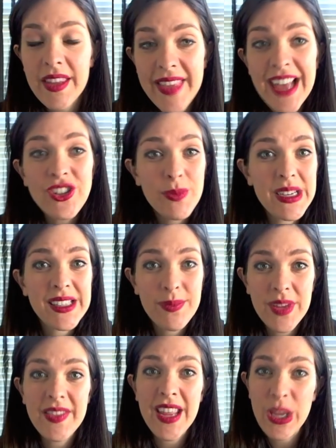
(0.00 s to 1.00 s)
That should be
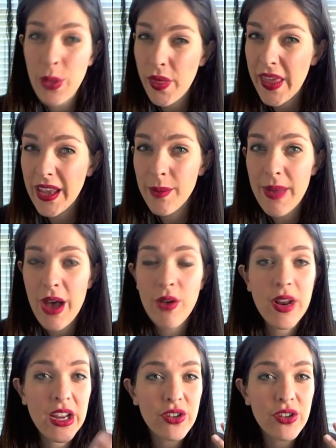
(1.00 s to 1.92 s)
something that you think about